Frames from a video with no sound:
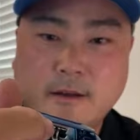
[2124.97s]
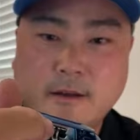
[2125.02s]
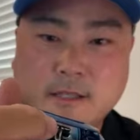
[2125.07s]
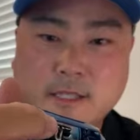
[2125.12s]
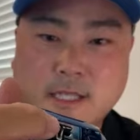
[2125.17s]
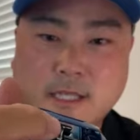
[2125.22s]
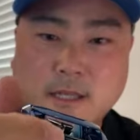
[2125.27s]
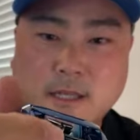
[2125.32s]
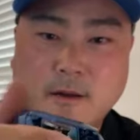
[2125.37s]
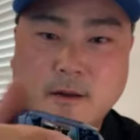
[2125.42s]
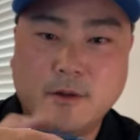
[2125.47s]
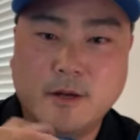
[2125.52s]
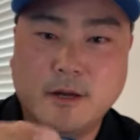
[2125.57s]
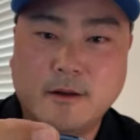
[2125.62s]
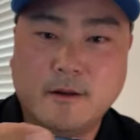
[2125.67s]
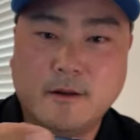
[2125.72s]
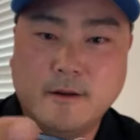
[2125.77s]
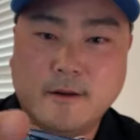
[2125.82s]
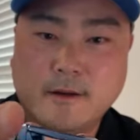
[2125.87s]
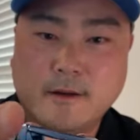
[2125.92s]
the
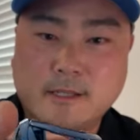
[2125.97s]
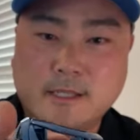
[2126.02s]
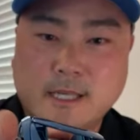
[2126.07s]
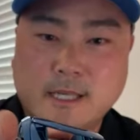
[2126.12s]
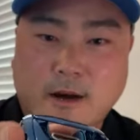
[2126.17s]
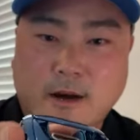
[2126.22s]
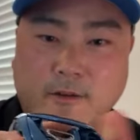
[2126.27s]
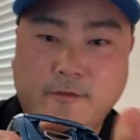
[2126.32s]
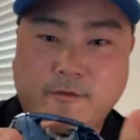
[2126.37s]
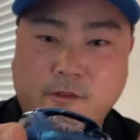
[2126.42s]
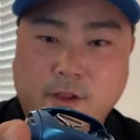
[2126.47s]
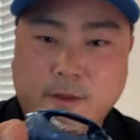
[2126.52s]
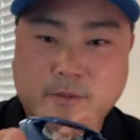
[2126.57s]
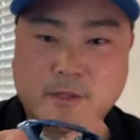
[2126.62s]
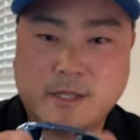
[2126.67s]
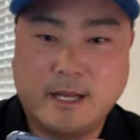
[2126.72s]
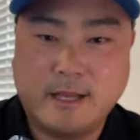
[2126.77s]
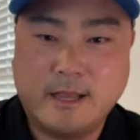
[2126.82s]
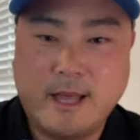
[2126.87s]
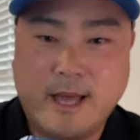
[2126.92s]
TW. See how it
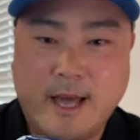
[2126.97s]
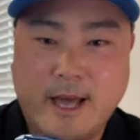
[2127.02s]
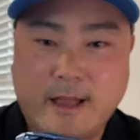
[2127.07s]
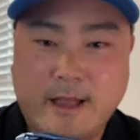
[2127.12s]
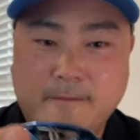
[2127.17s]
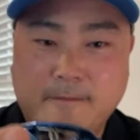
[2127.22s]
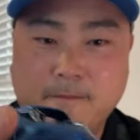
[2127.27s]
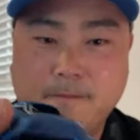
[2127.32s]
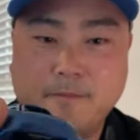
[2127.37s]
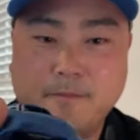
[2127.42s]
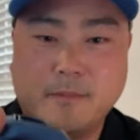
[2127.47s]
flips like that?